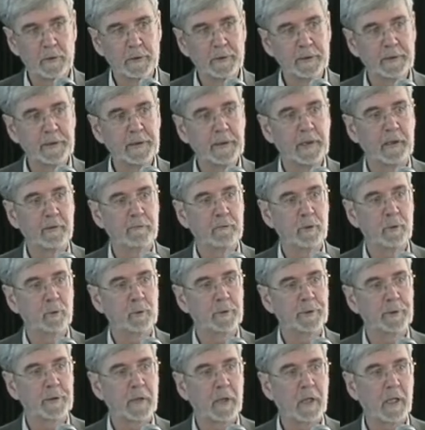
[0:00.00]
sea level
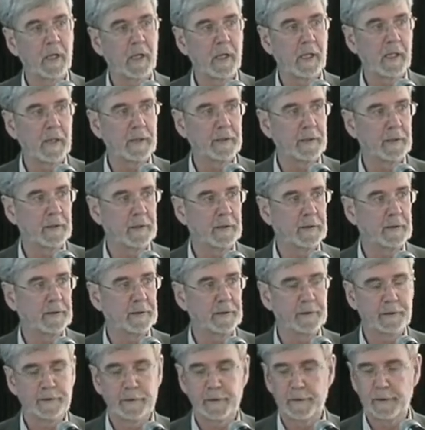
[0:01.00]
was higher than it
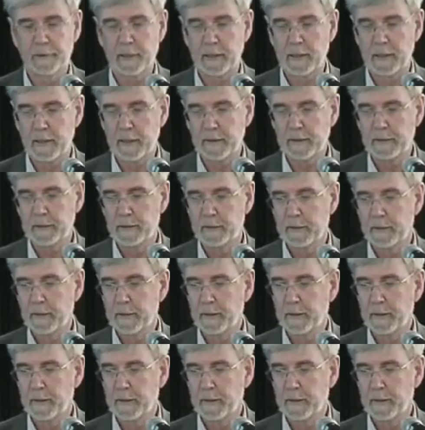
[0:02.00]
is today,